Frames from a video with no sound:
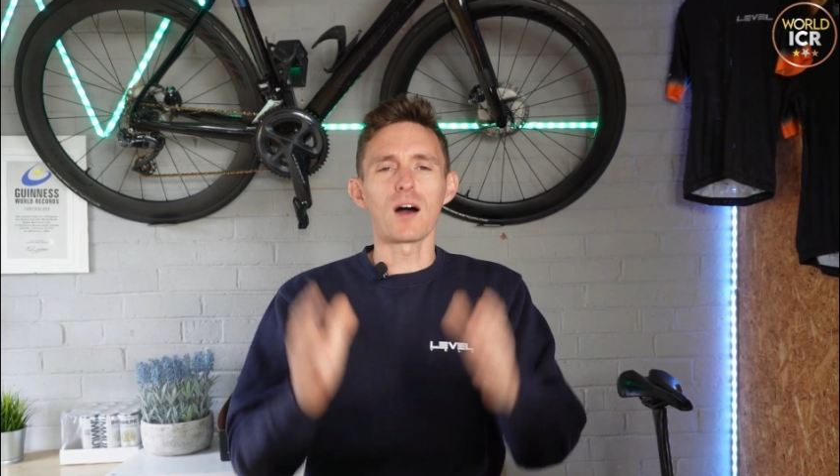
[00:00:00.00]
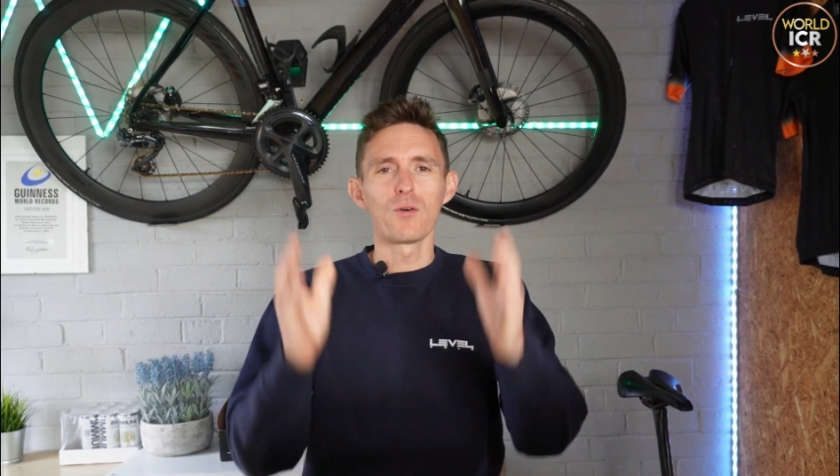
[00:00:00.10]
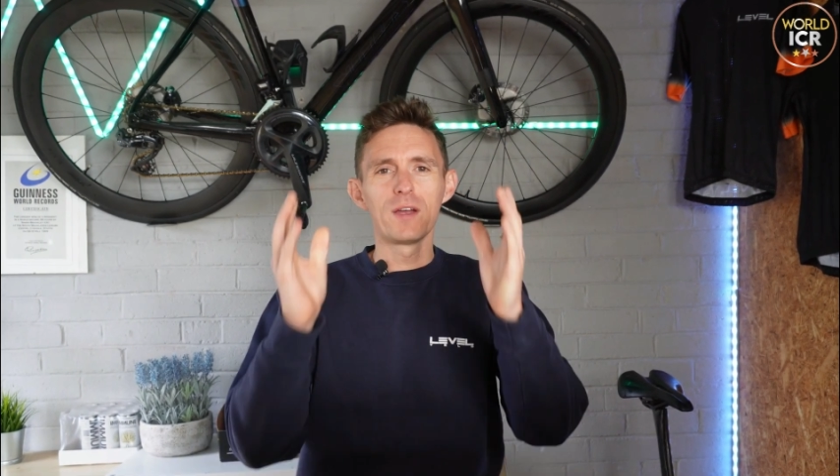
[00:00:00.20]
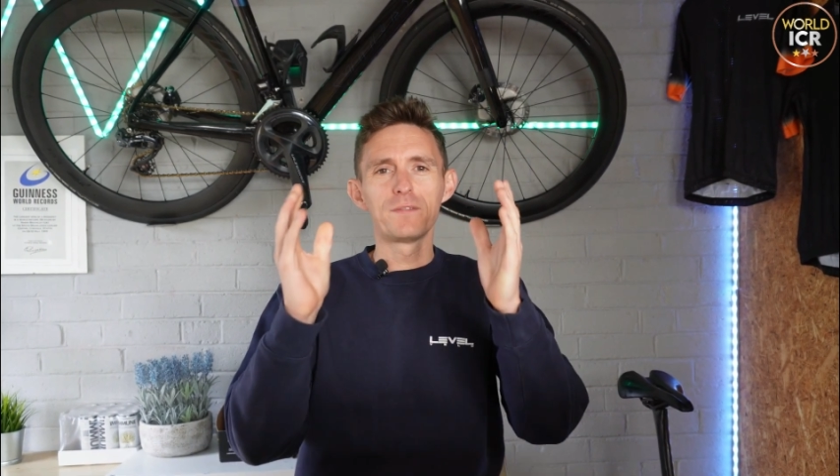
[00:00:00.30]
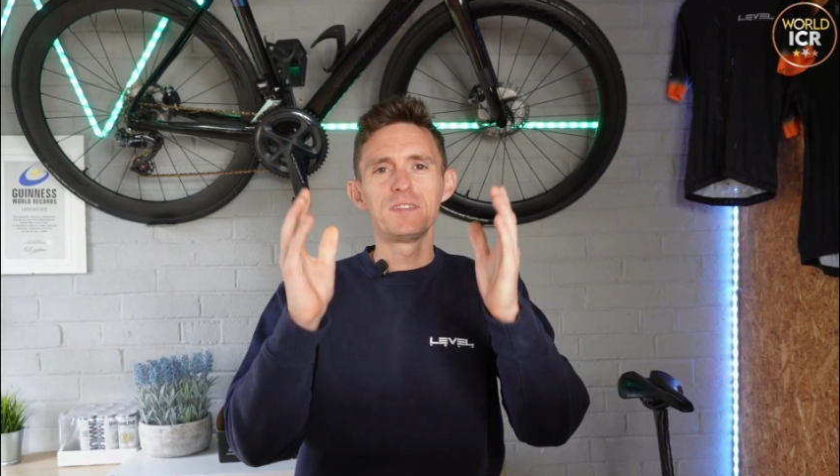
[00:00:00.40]
I'll
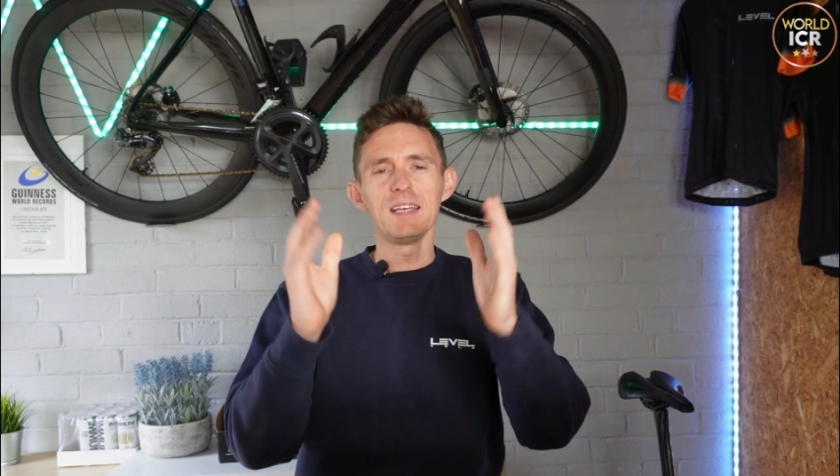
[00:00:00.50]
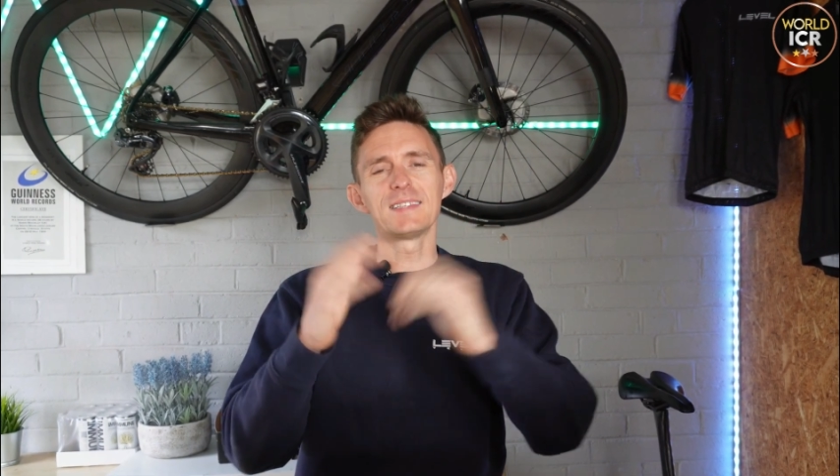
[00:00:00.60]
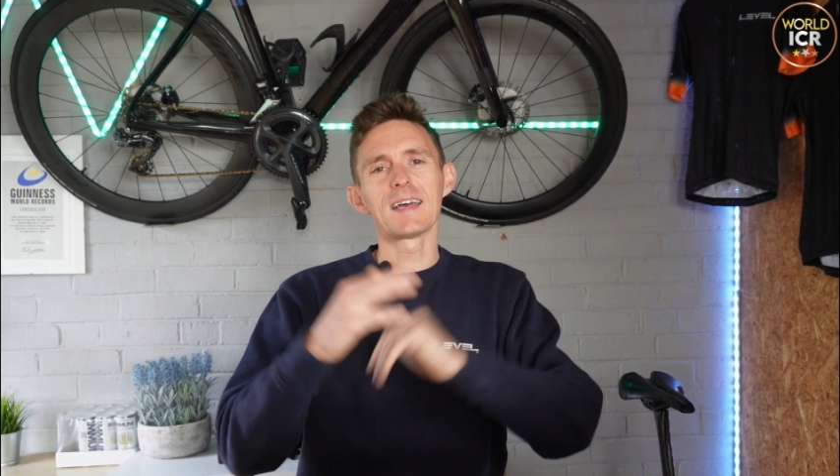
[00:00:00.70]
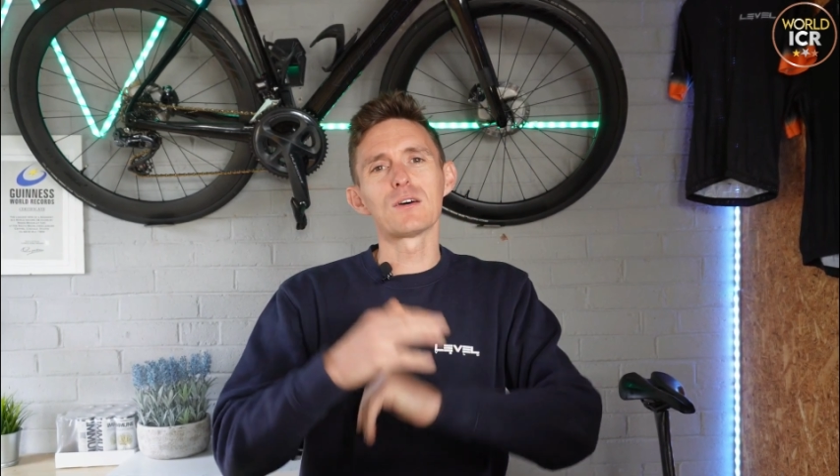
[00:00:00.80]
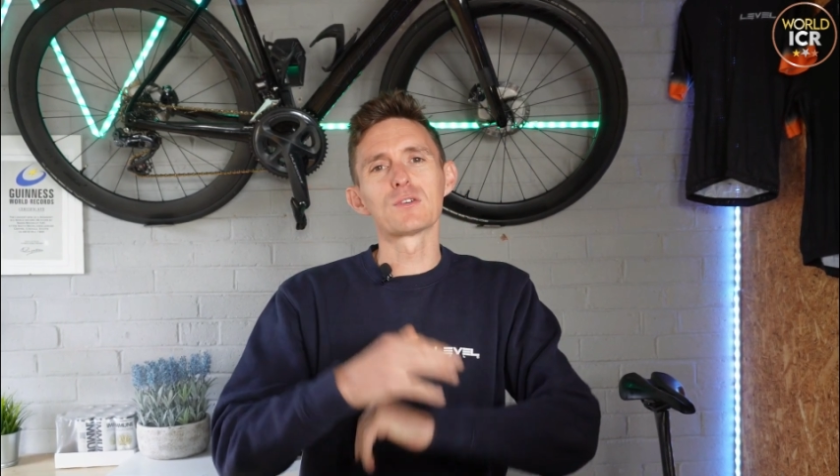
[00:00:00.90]
leave
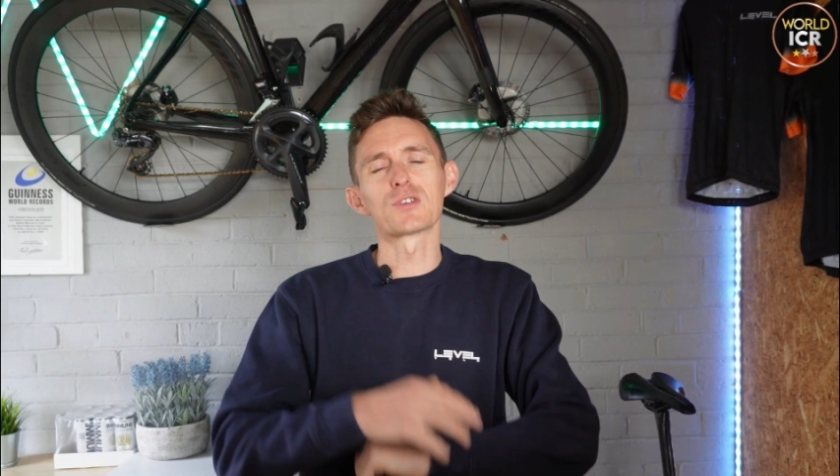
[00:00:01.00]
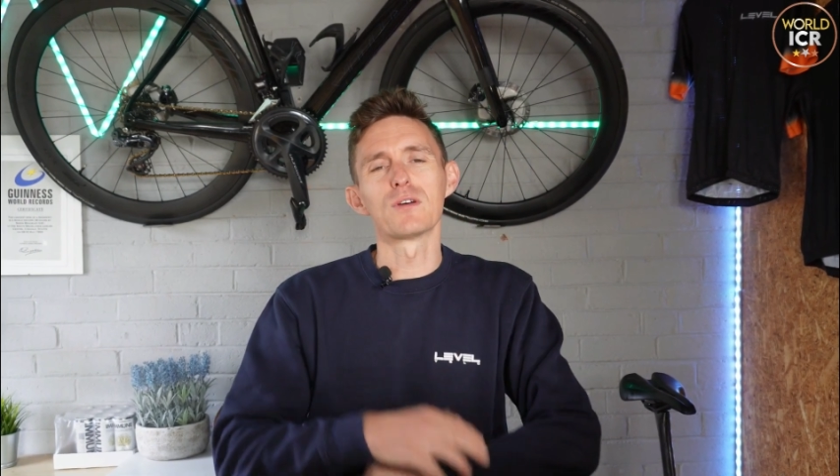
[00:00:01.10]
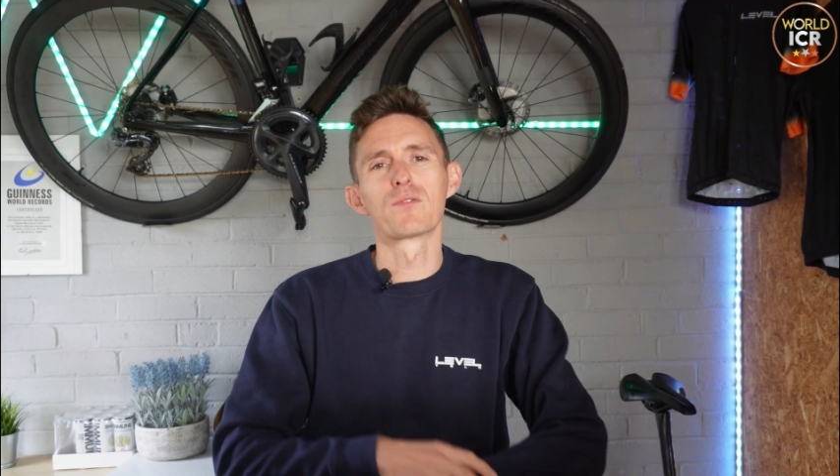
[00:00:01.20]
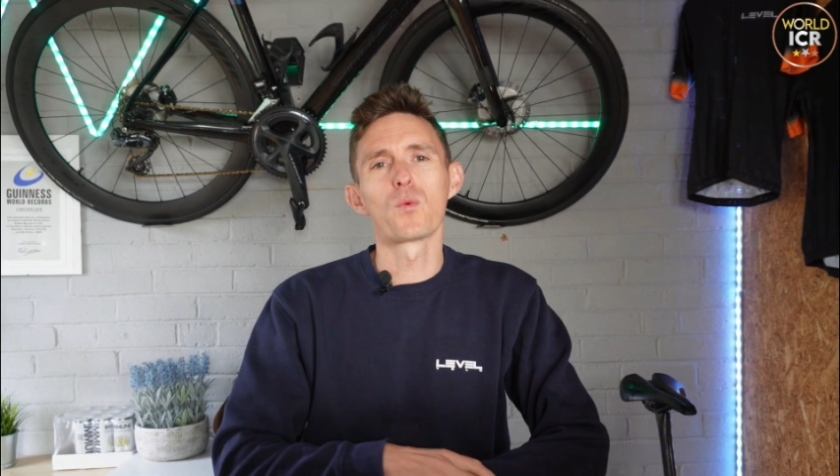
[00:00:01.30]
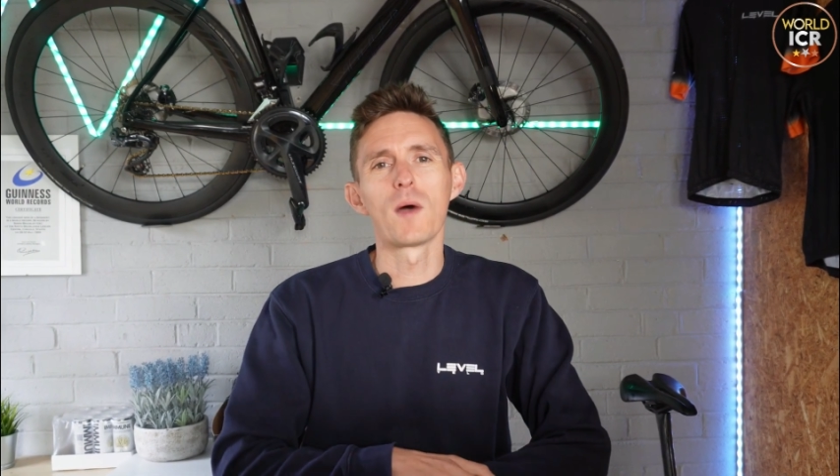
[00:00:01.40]
details
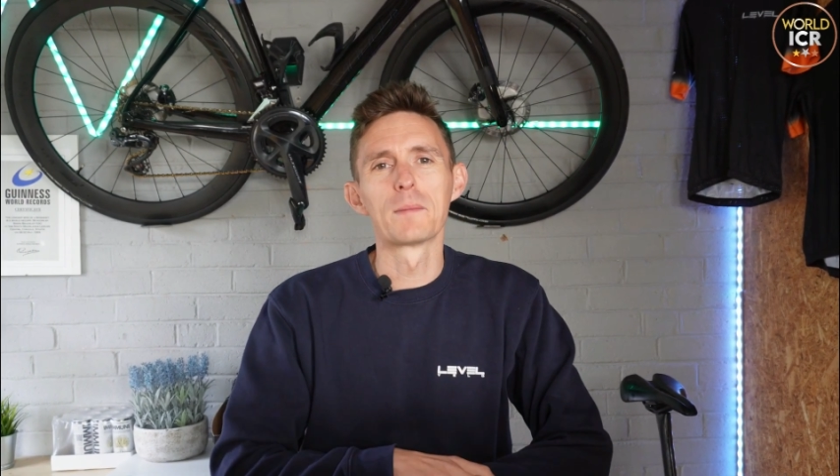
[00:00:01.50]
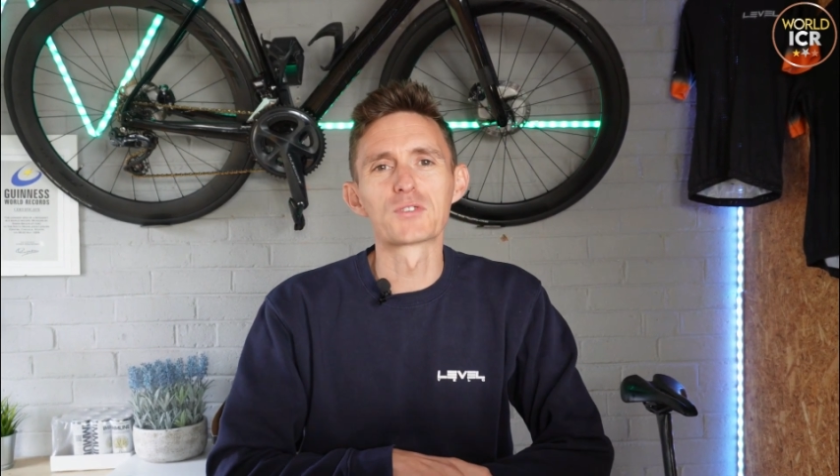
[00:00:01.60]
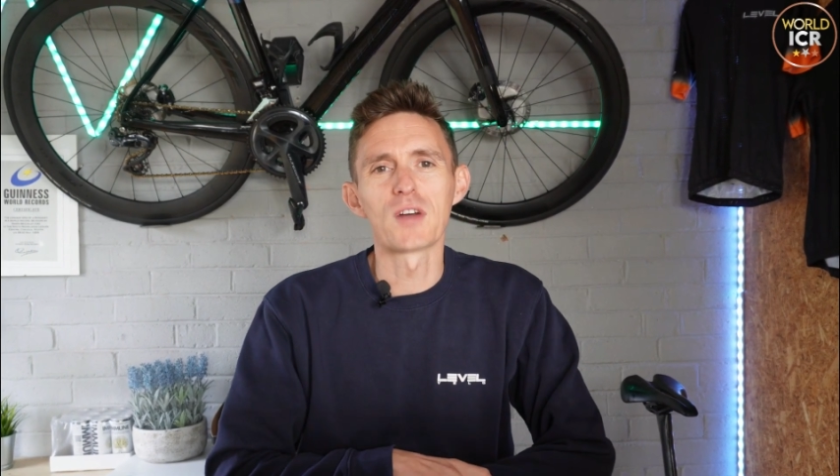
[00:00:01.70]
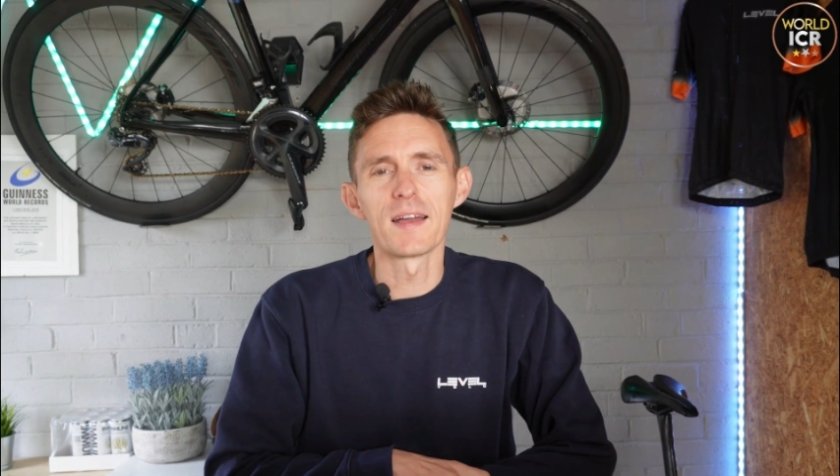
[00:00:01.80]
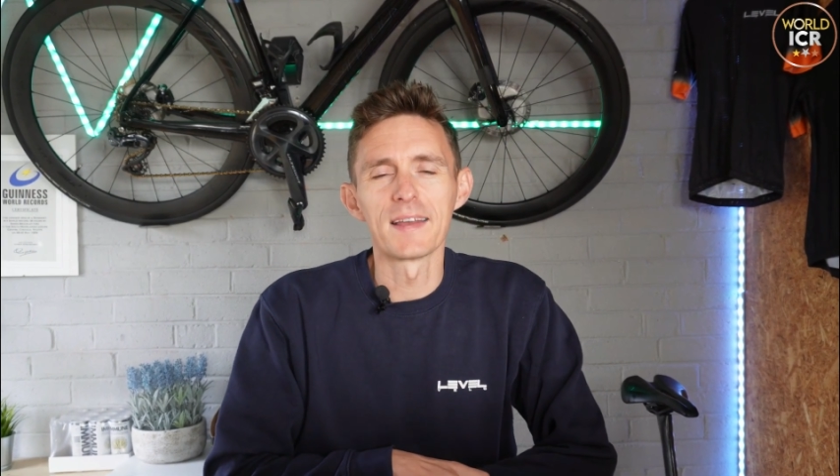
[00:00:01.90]
of the website